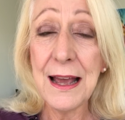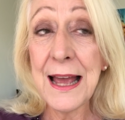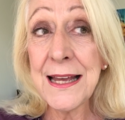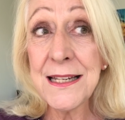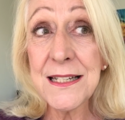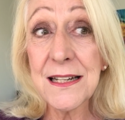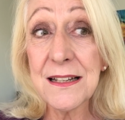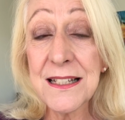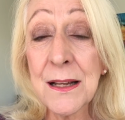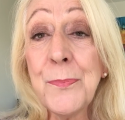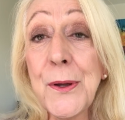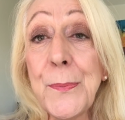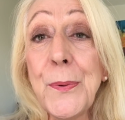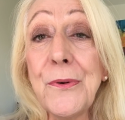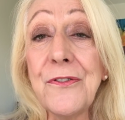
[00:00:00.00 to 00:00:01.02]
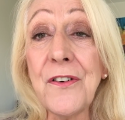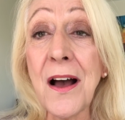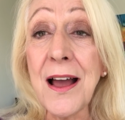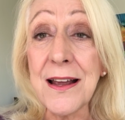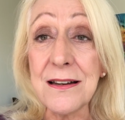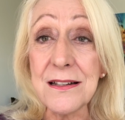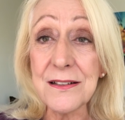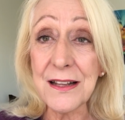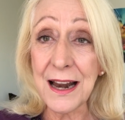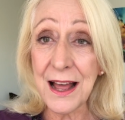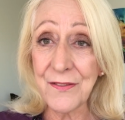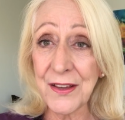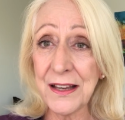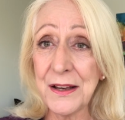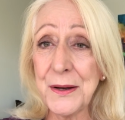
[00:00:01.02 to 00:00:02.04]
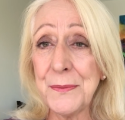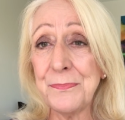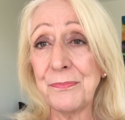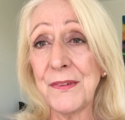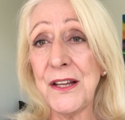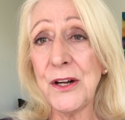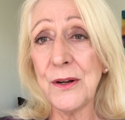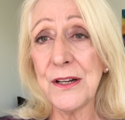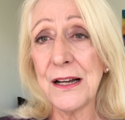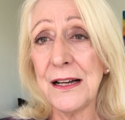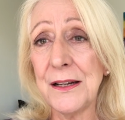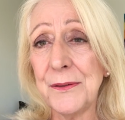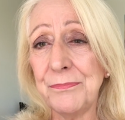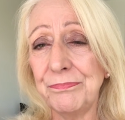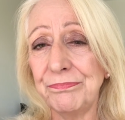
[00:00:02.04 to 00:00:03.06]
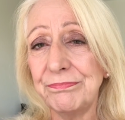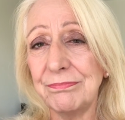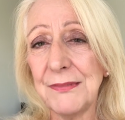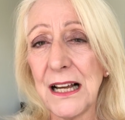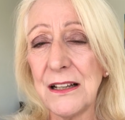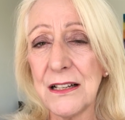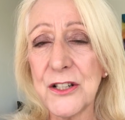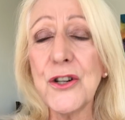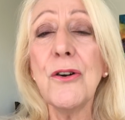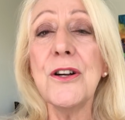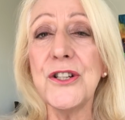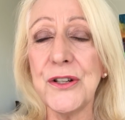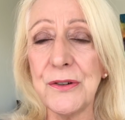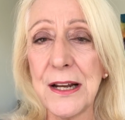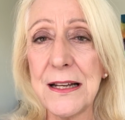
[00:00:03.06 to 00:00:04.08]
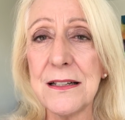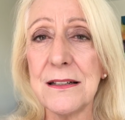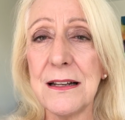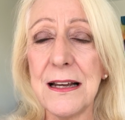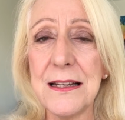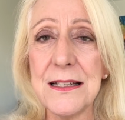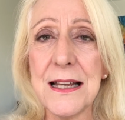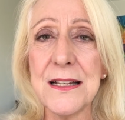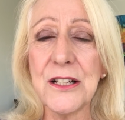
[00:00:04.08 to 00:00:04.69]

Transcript: and some people find that having um you know um a storage unit is,